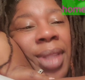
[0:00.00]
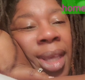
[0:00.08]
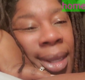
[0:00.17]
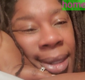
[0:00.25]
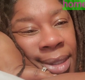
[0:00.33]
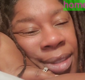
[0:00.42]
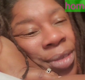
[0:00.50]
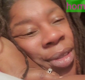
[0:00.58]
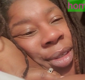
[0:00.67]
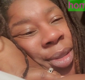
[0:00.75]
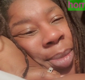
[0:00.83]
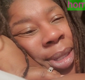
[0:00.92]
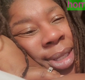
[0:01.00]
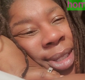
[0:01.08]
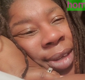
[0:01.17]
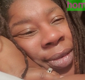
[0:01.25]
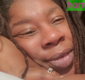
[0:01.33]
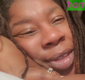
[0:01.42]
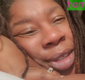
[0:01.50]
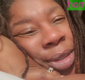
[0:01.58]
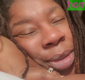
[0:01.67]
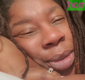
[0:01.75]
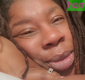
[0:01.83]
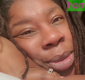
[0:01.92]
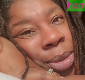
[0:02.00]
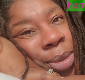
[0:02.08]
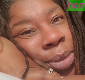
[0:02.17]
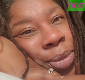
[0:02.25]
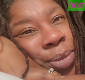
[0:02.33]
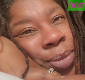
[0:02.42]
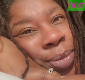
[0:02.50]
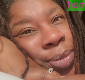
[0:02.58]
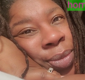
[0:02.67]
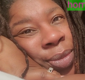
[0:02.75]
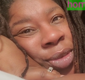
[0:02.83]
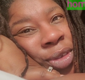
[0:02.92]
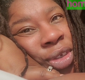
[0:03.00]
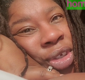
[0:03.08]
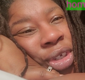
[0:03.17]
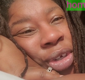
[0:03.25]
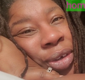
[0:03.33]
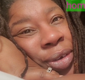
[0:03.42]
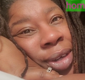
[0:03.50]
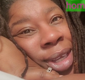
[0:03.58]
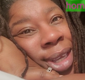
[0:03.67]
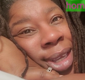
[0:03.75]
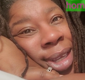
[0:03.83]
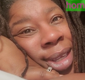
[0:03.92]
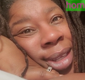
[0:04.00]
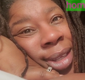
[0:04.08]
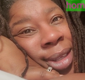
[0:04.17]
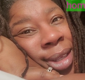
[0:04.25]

I introduced myself to sugar again,